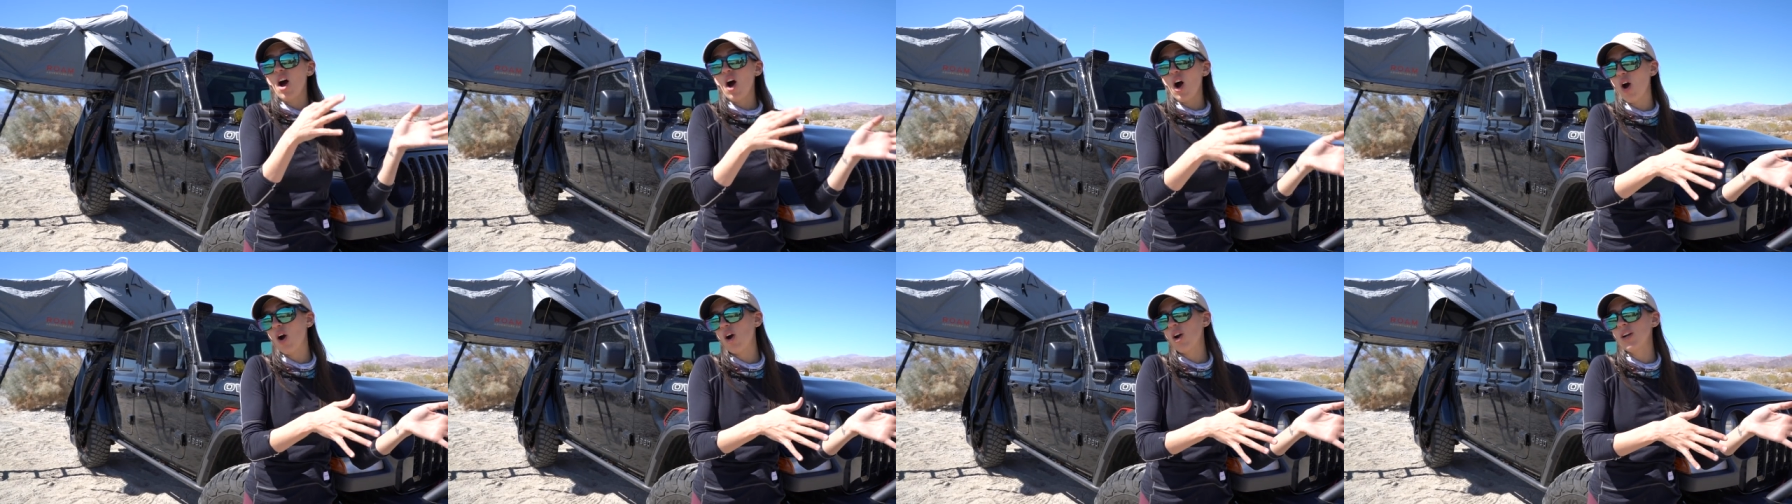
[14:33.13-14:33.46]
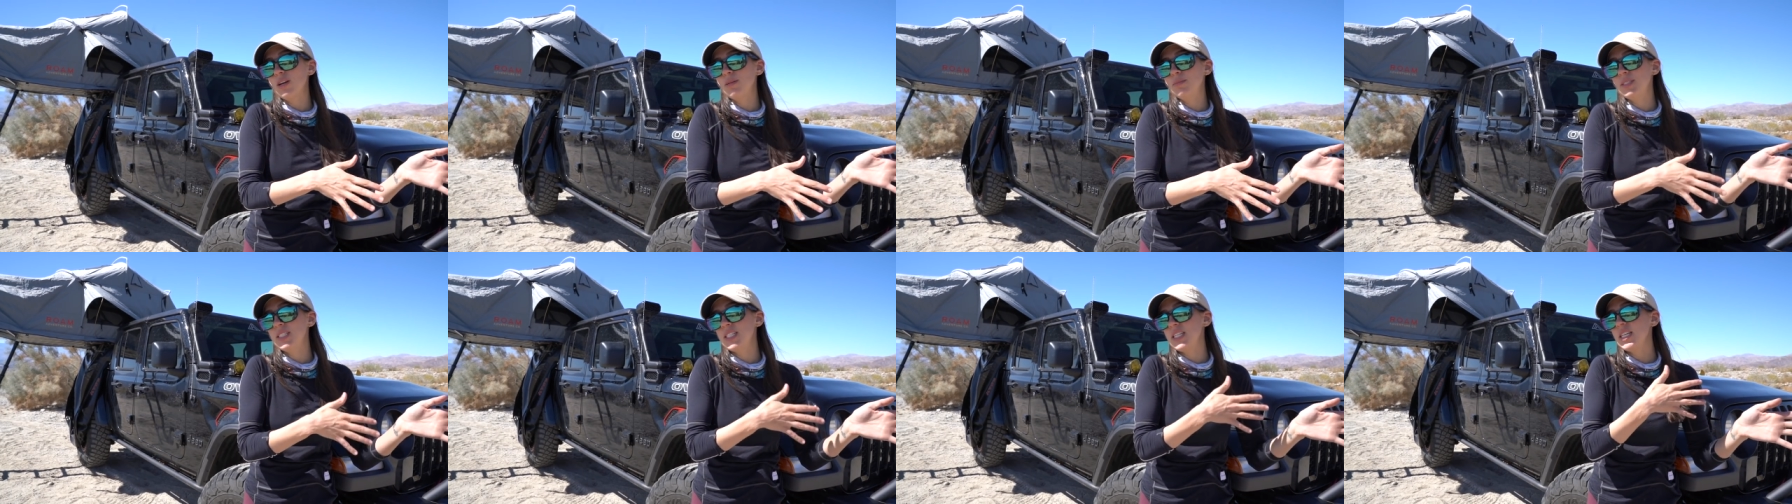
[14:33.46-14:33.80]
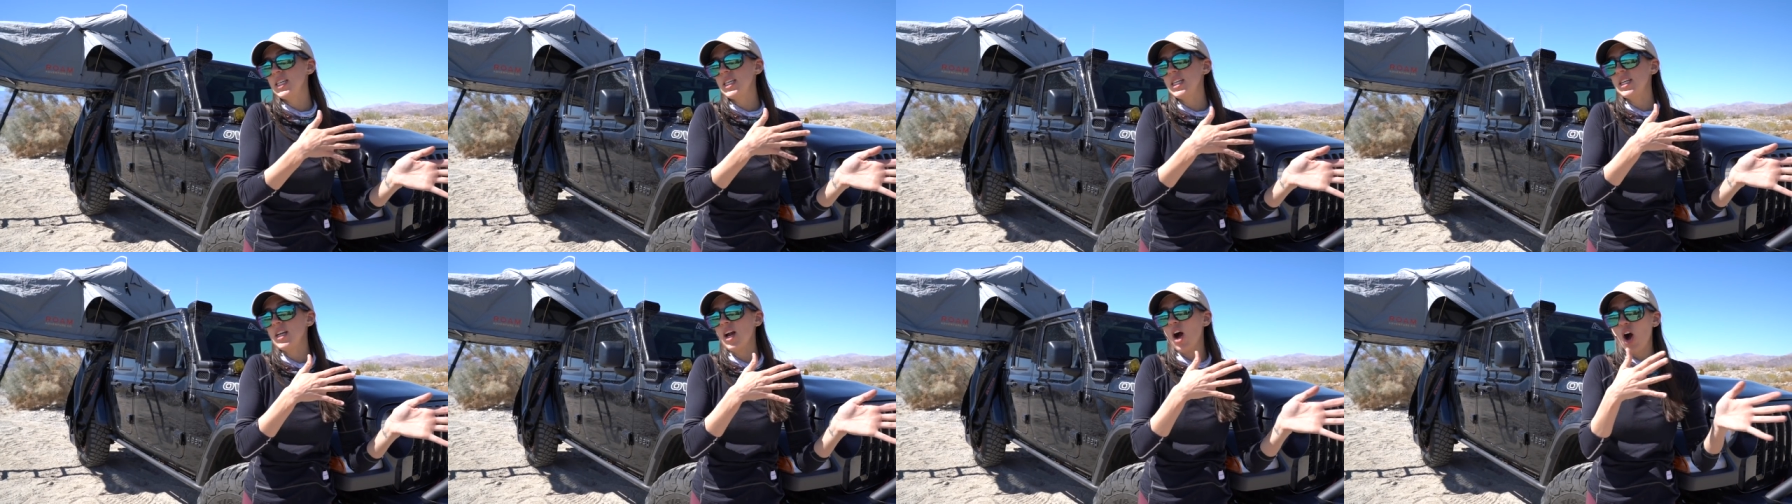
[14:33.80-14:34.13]
R M
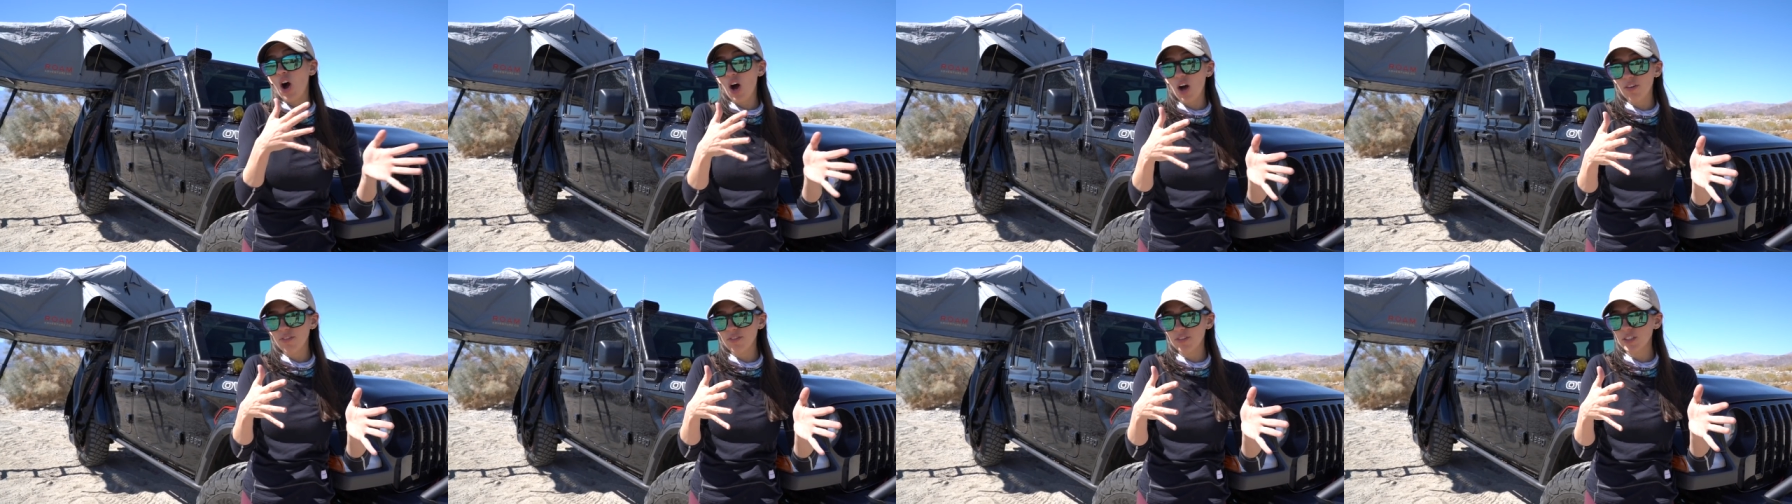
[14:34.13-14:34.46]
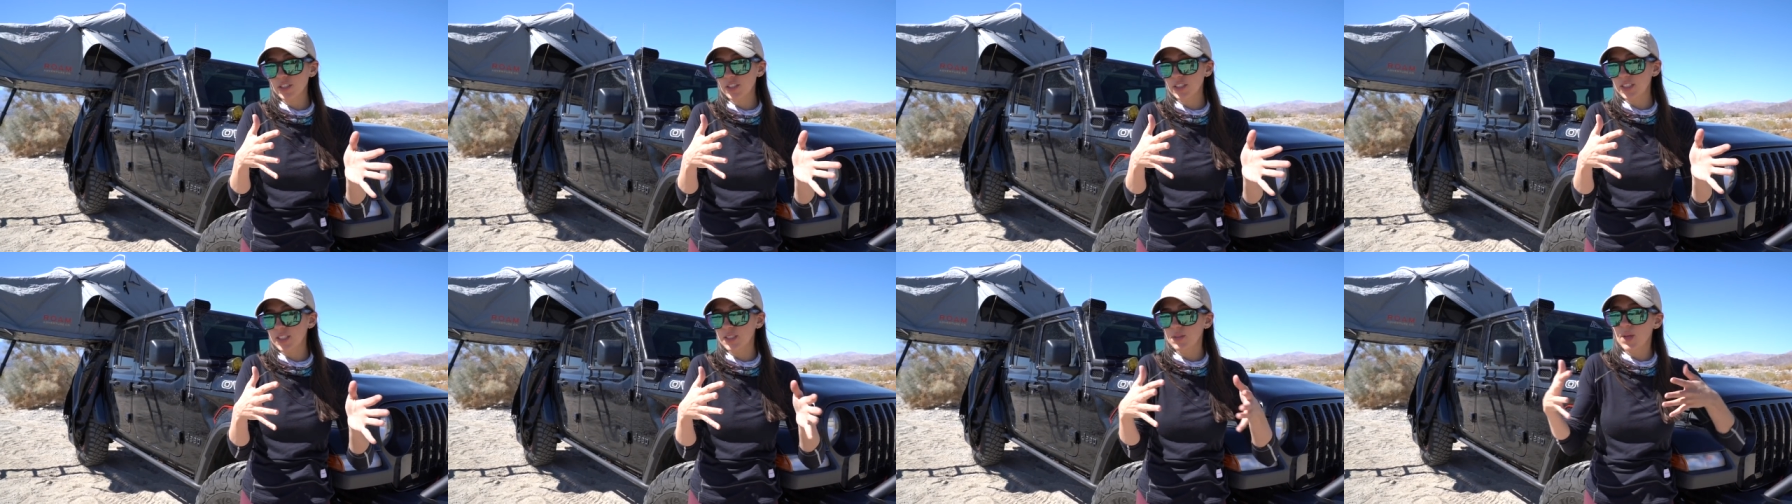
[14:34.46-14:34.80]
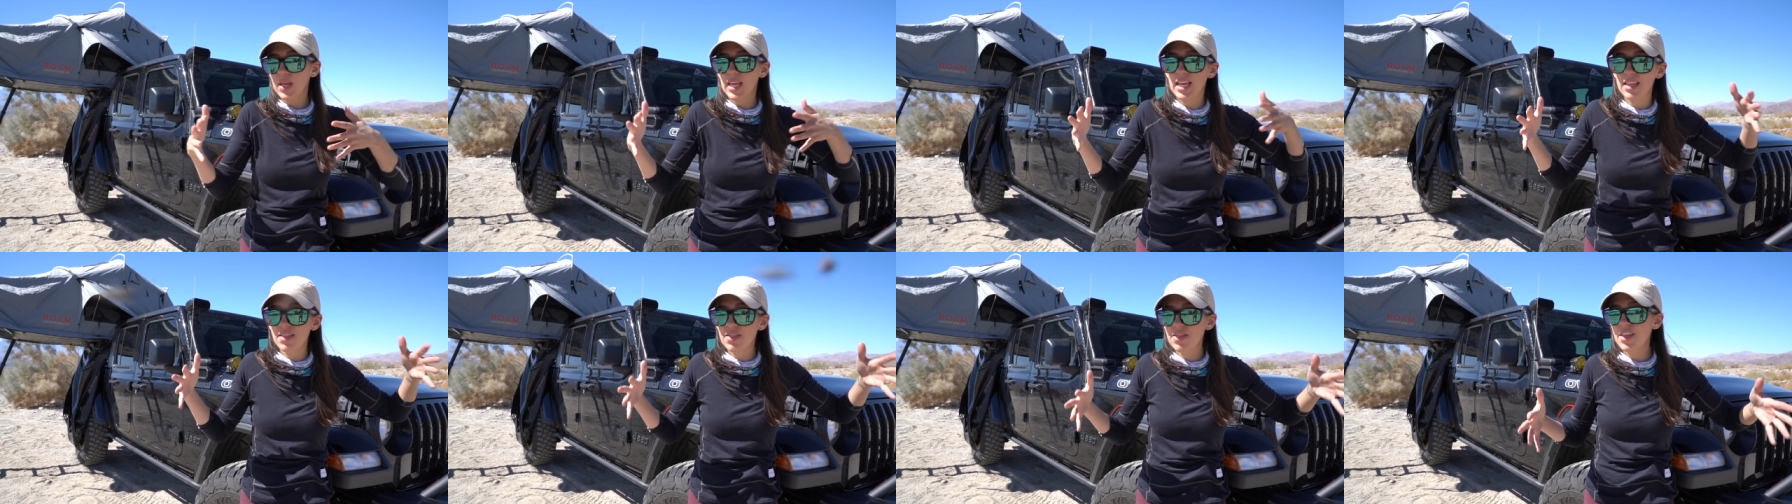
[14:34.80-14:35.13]
T offers
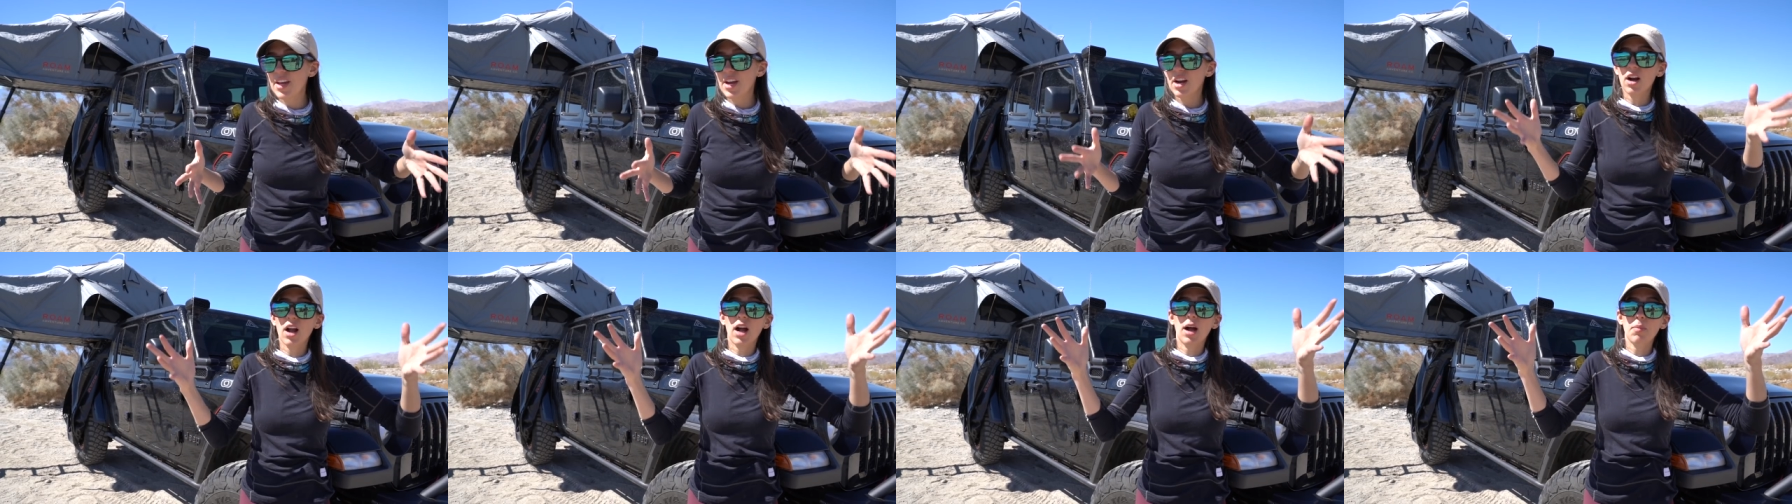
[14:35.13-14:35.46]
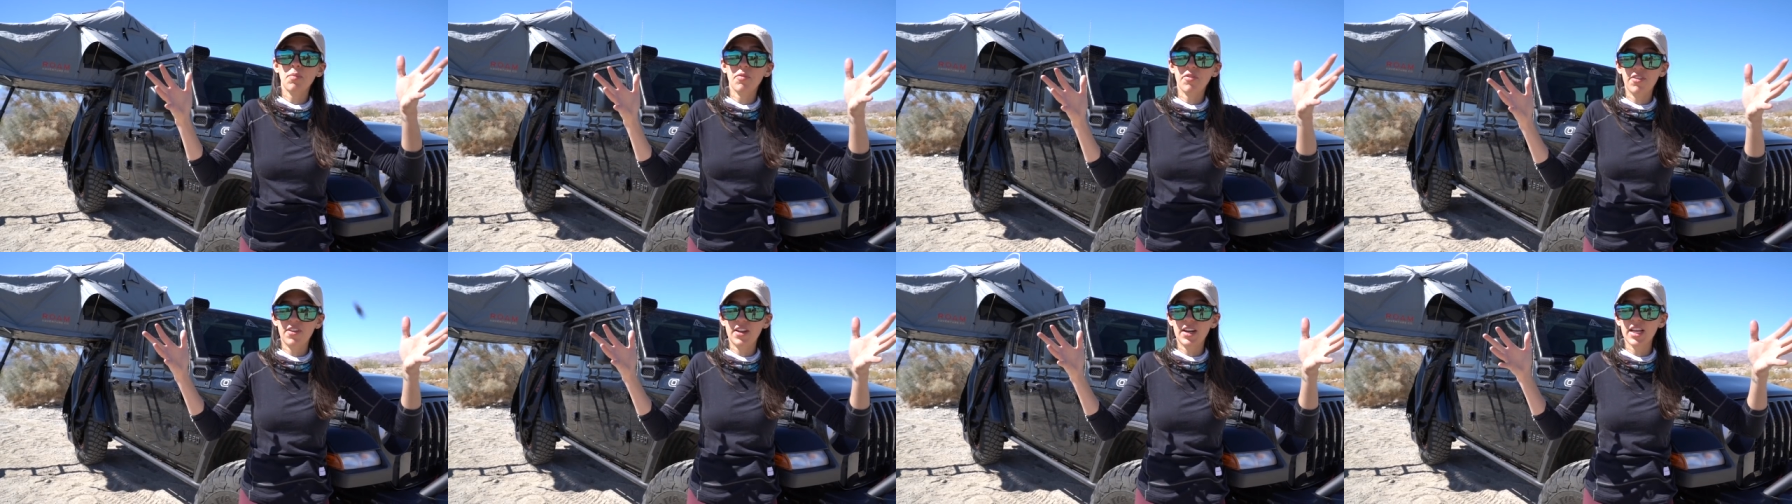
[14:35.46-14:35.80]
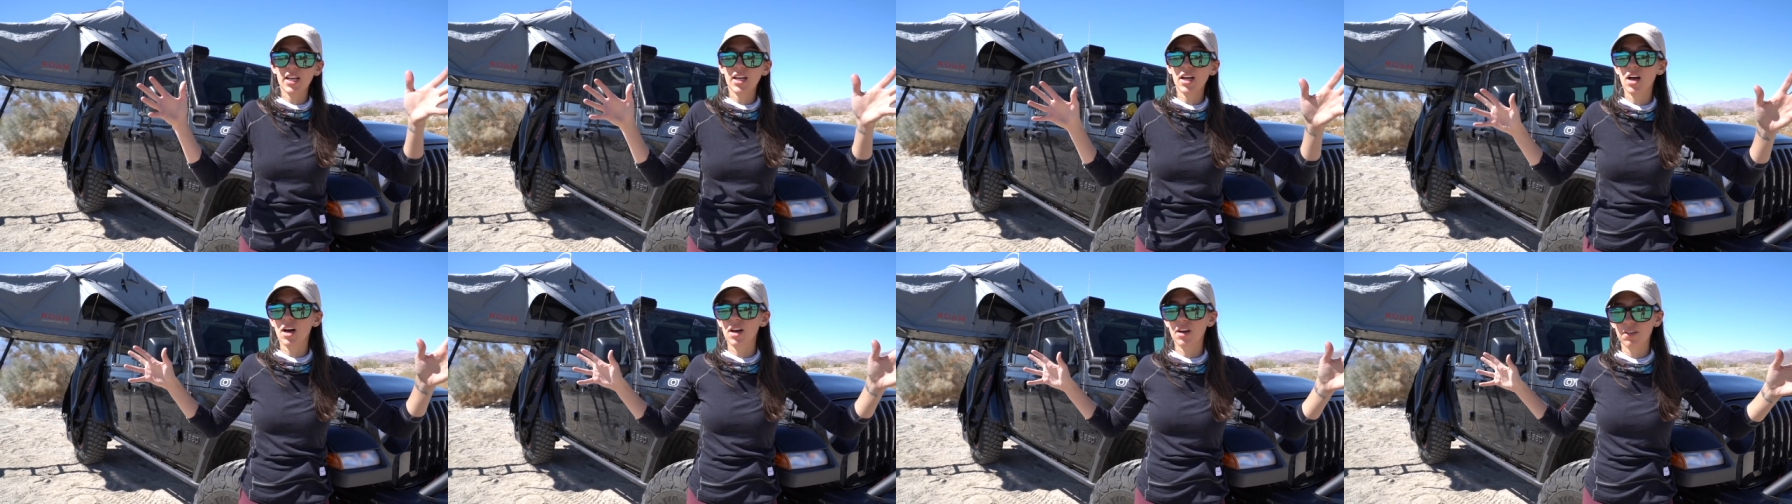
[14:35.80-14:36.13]
in their
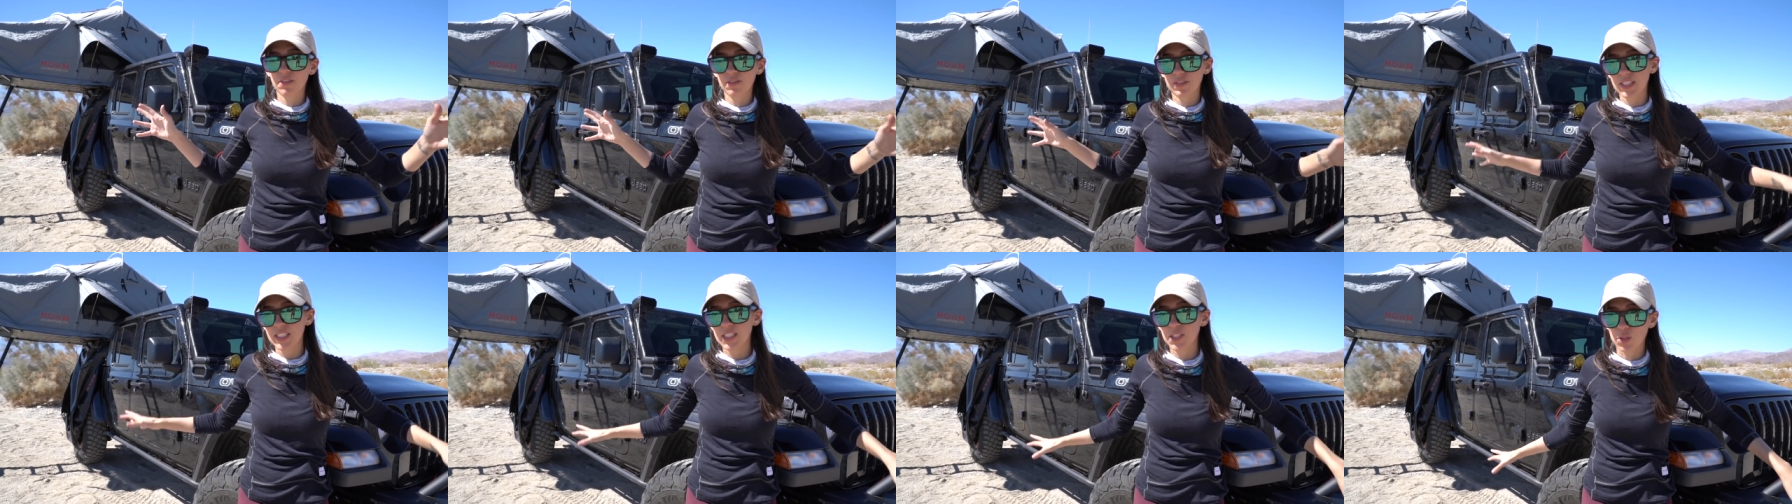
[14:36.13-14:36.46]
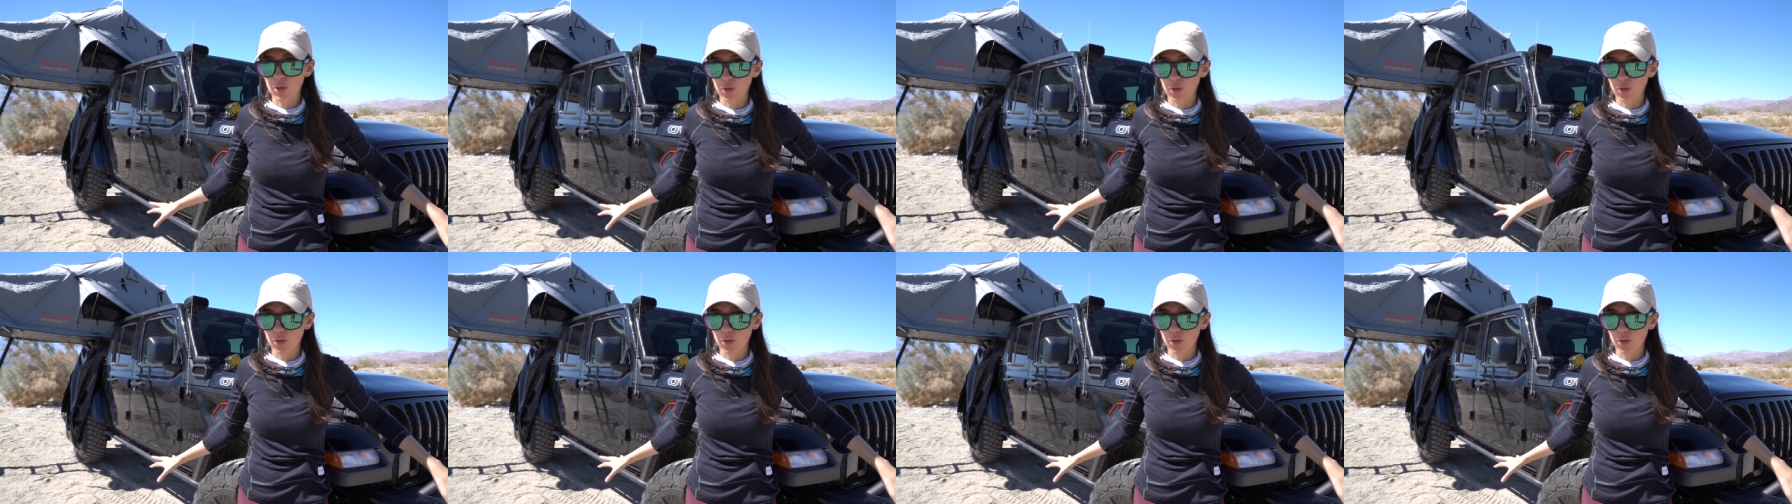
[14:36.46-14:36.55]
upfitting of these